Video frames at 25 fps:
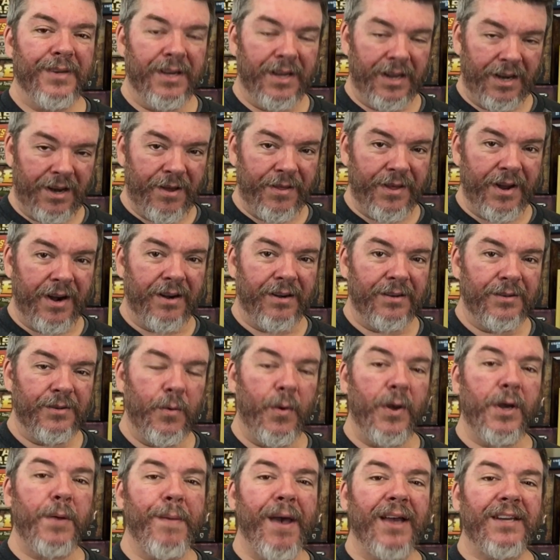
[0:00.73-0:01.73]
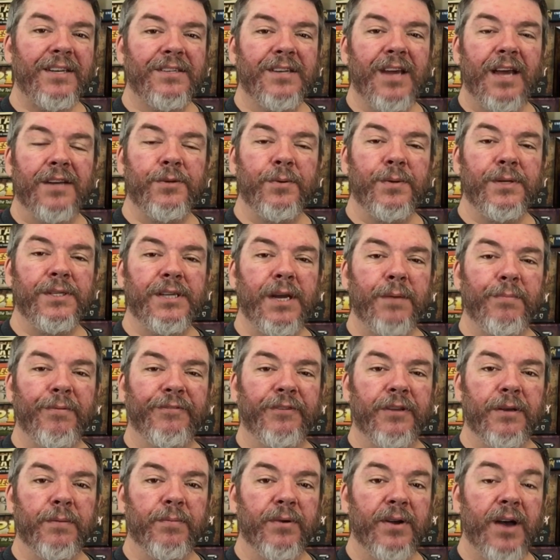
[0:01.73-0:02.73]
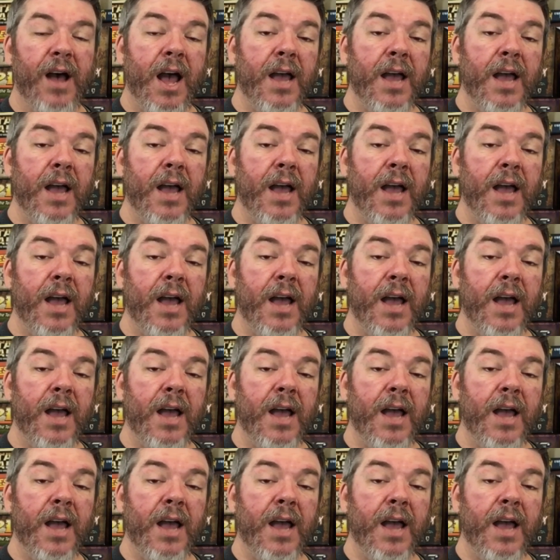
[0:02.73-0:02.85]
Hello there, and welcome back to Tatooine Tableflip.